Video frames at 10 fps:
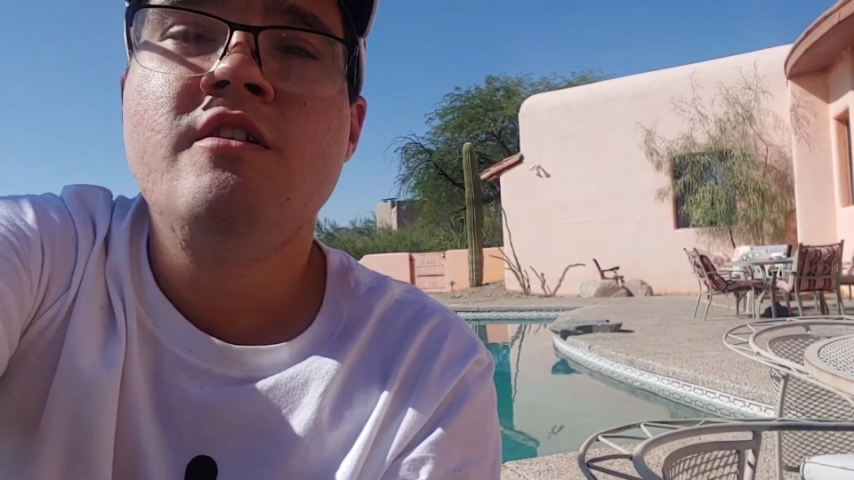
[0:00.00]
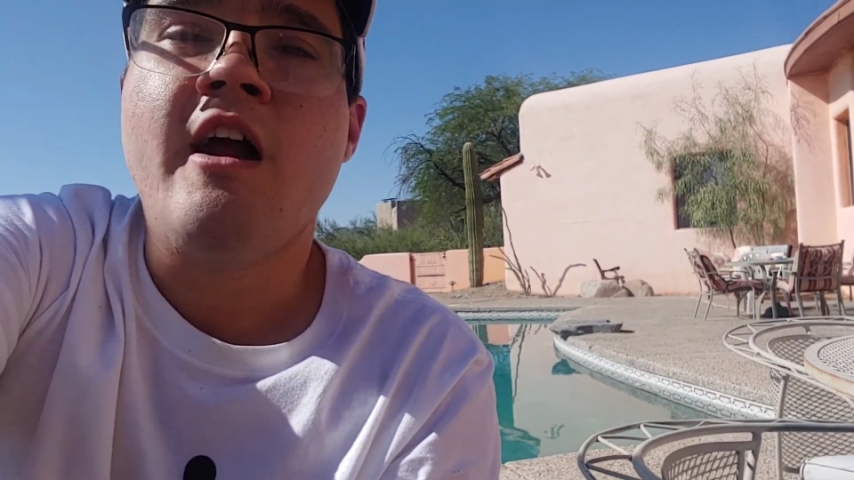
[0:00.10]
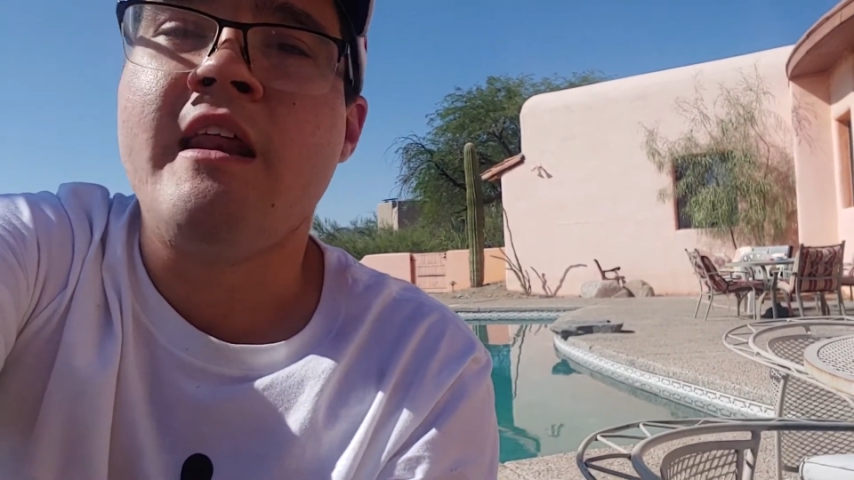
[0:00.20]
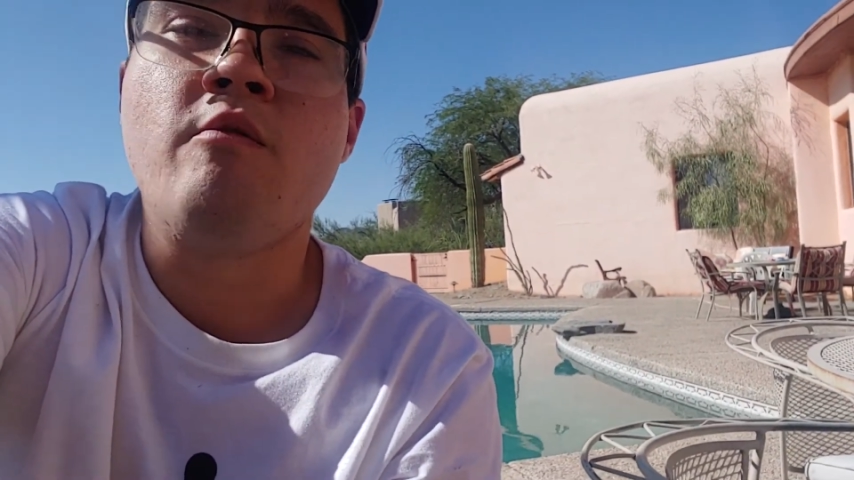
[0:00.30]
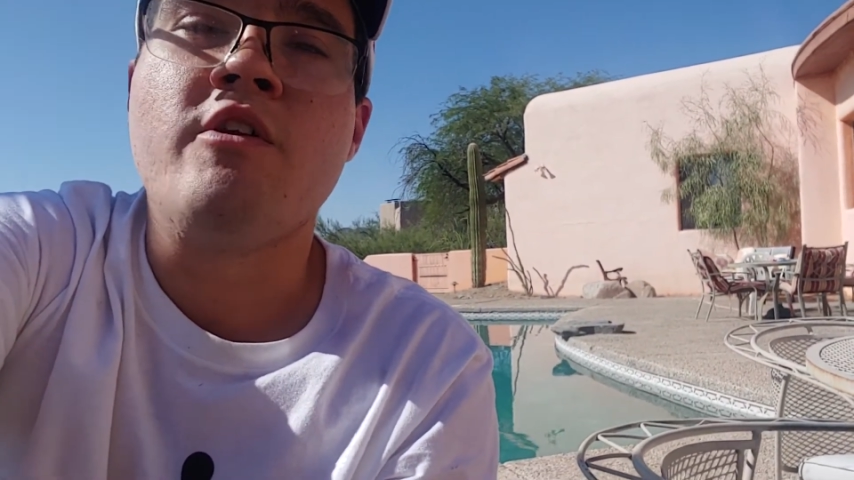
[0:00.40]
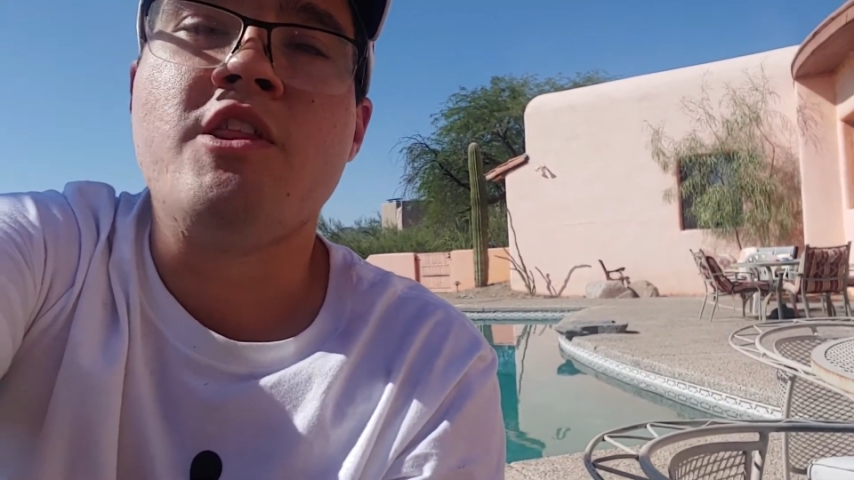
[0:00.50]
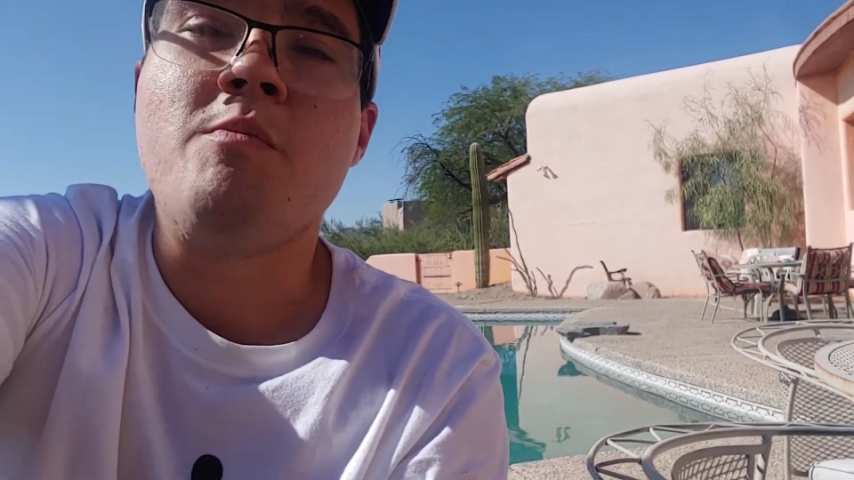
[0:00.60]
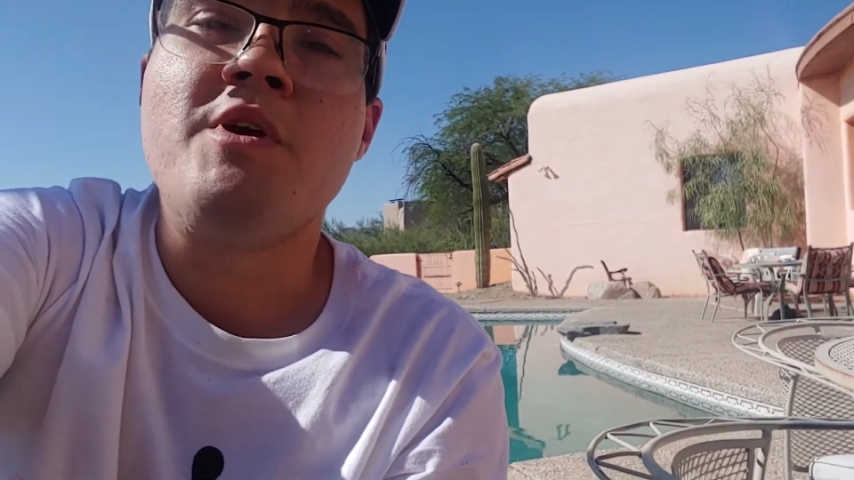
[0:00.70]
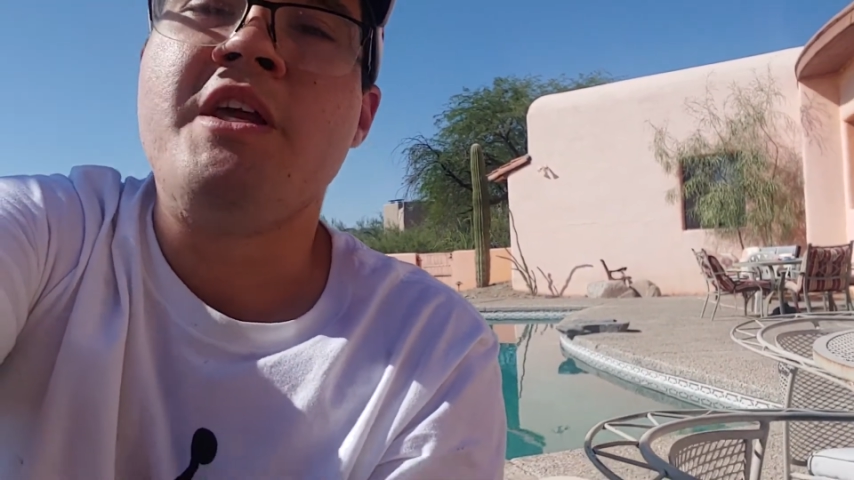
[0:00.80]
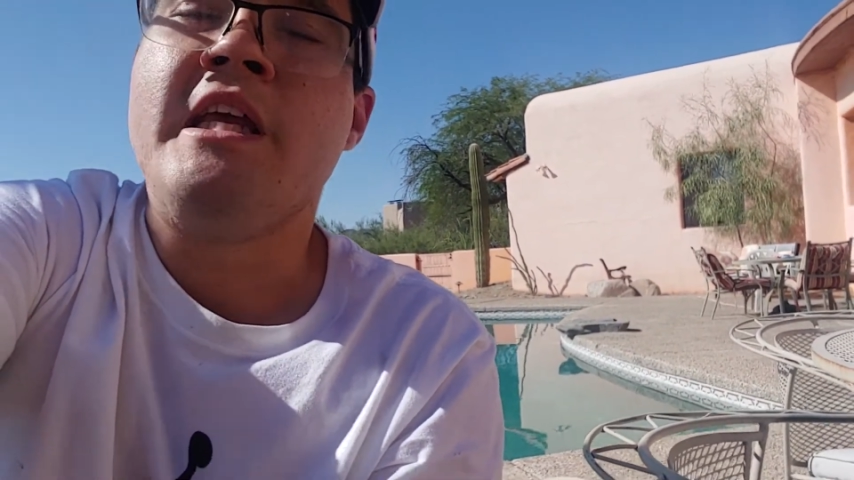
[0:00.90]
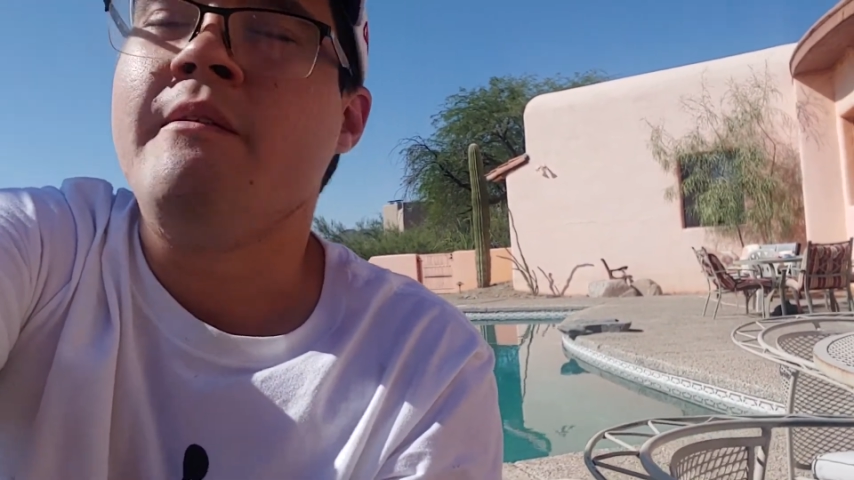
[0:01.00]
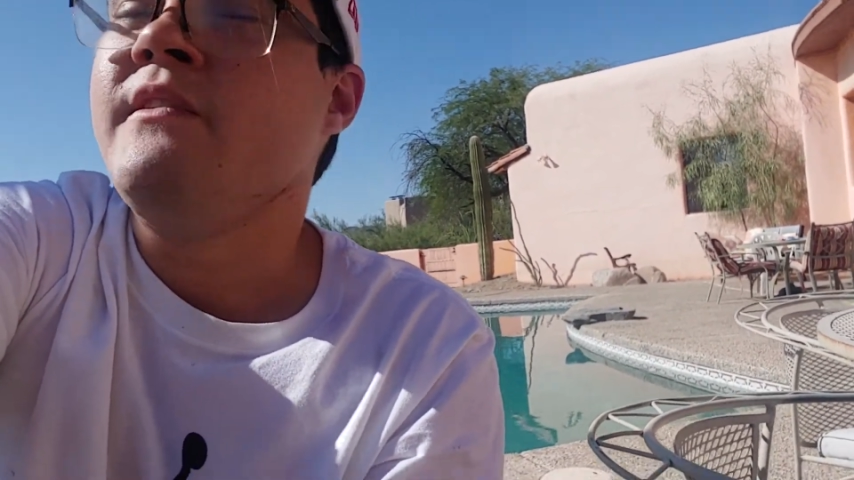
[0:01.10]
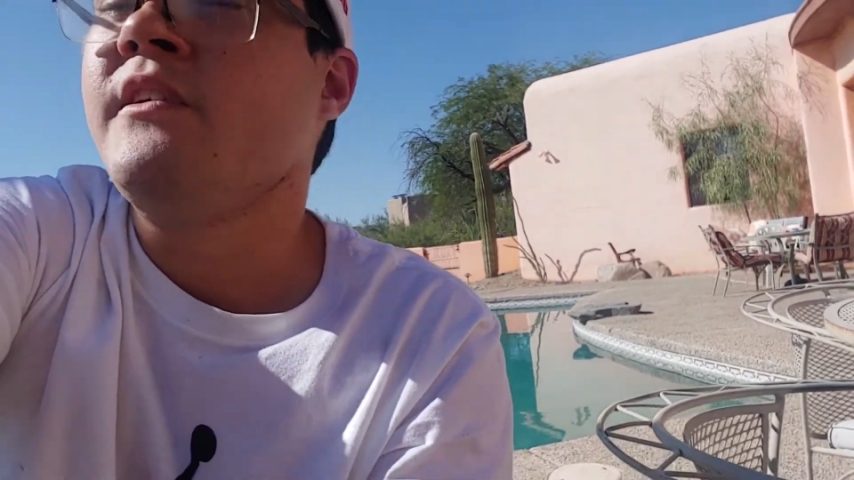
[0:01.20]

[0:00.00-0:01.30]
anyone in the media even